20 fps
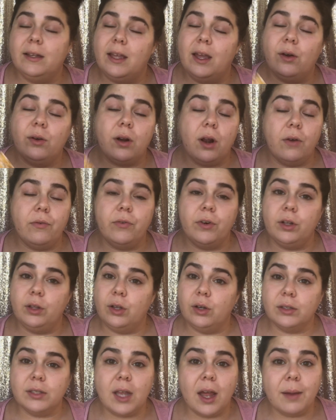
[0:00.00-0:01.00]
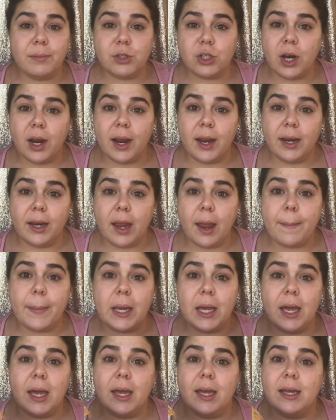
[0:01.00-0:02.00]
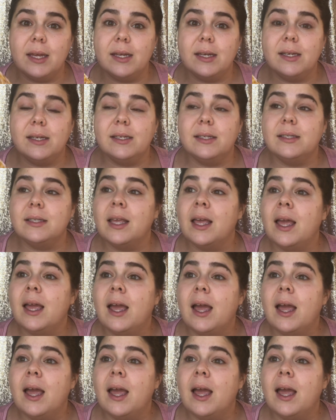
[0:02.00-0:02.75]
held off for a long time trying it because